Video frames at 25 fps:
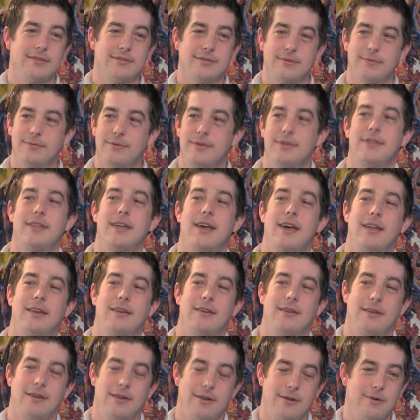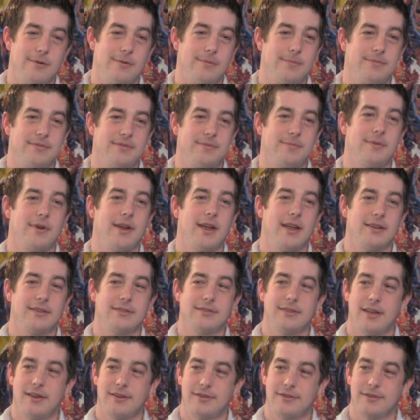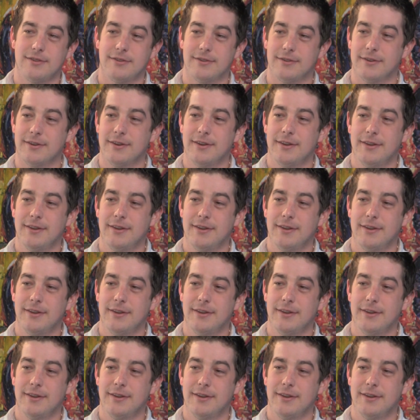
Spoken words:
So with that, I hope Sprague Session